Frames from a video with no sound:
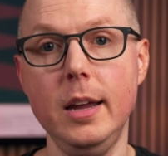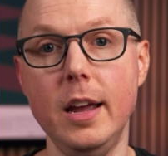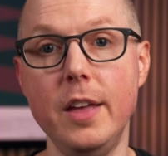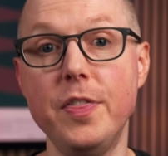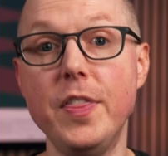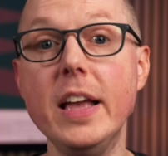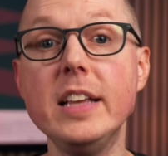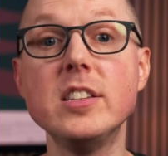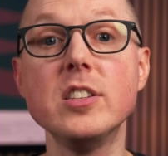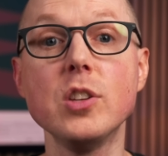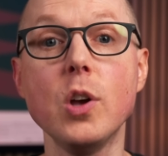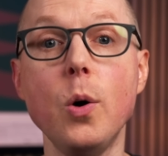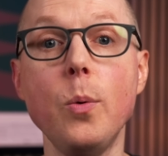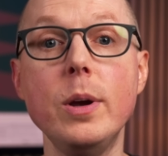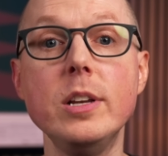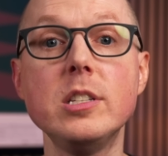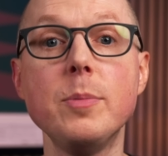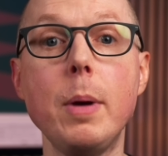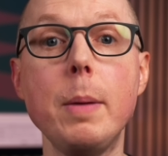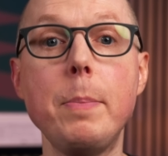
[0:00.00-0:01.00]
And thanks as
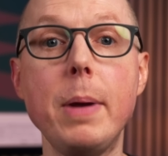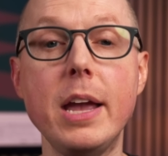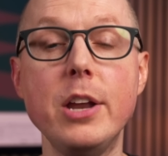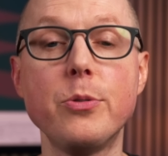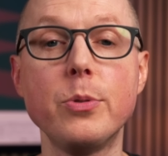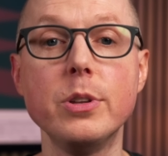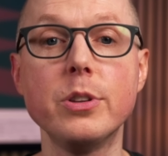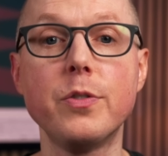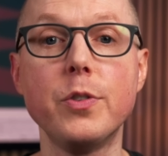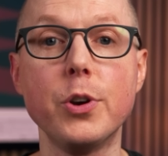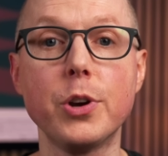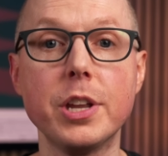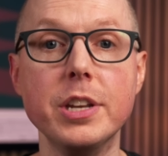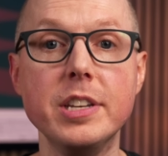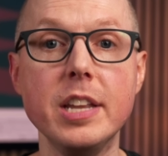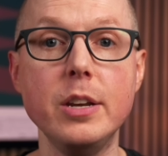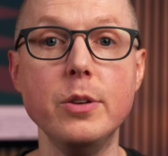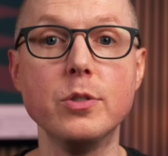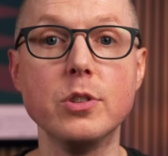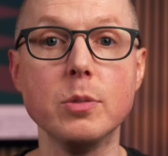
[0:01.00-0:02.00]
always to my patrons for your
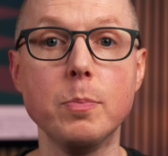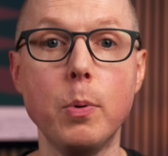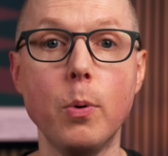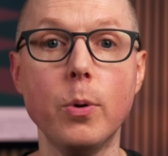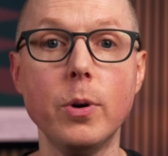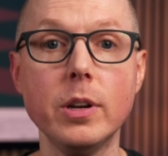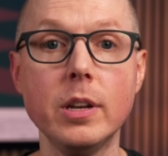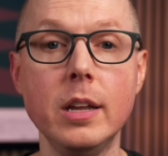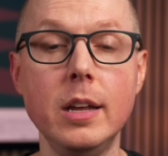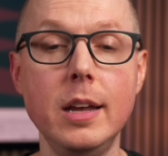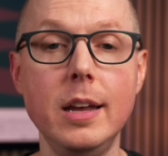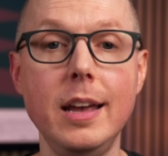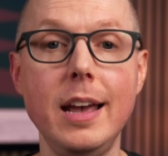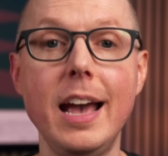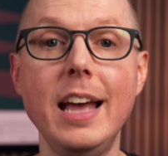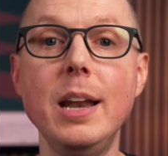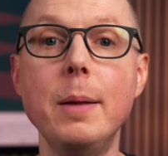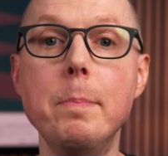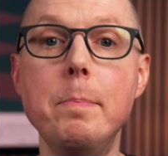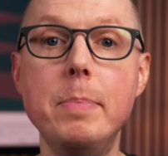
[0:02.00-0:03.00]
continued support,
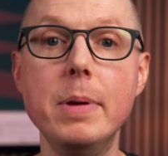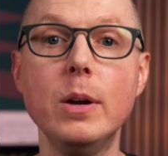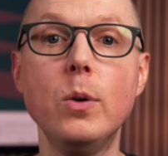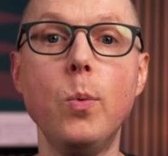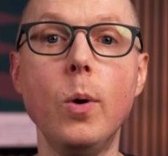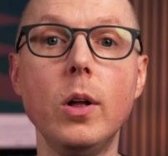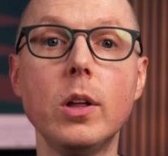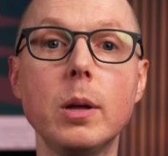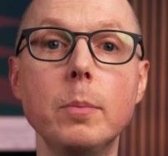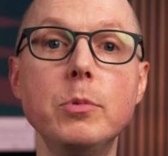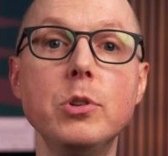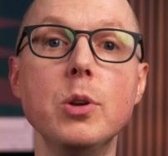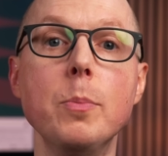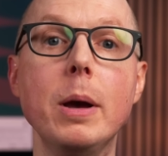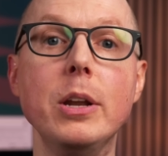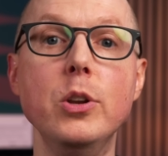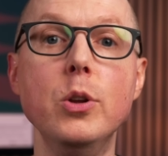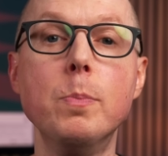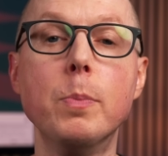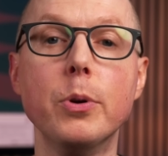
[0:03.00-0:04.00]
and a big welcome to
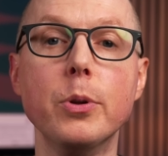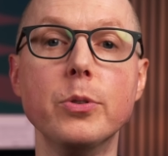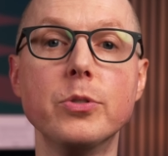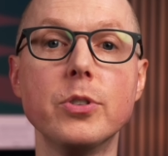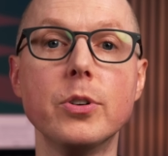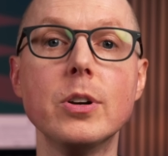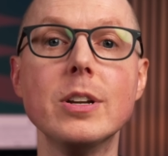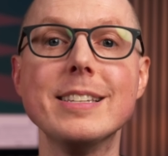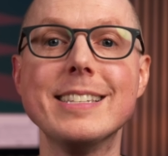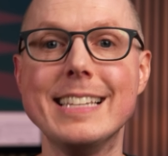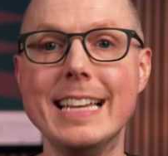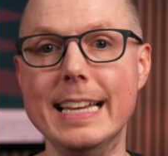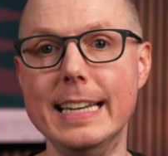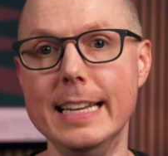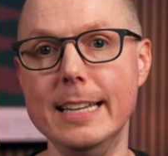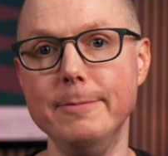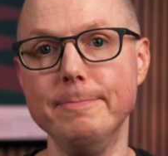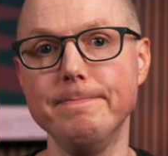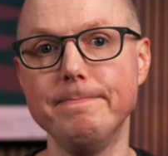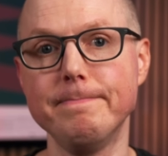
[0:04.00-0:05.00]
my new producer,
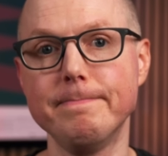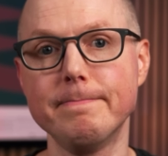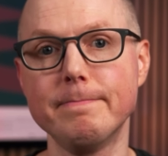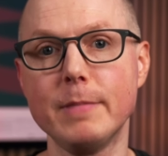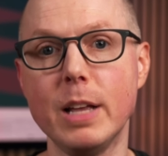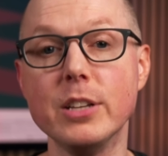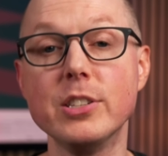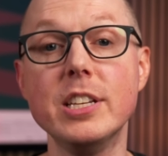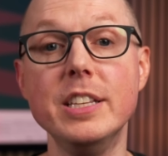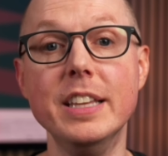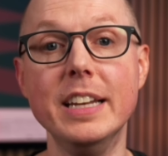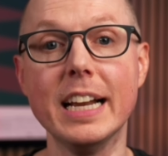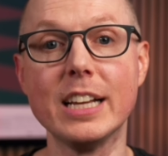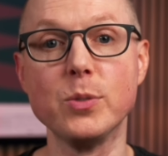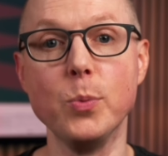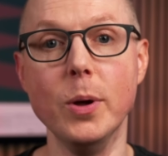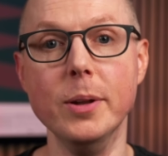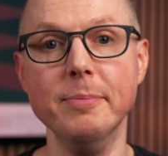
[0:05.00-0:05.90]
Sandy. I'll see you in the next